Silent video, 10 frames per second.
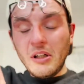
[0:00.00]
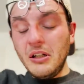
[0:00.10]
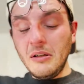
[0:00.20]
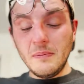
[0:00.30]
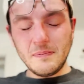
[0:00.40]

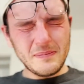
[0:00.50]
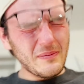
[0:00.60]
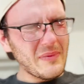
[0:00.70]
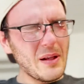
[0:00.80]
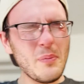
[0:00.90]
gonna
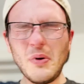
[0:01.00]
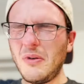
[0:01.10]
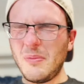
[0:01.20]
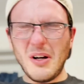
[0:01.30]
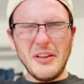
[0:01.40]
put
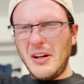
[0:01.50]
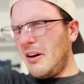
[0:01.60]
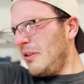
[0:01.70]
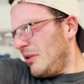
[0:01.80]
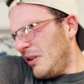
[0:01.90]
them on the
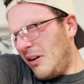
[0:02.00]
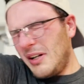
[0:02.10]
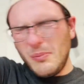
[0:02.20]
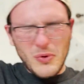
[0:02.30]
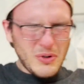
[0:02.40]
other
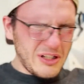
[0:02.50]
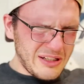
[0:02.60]
cutting board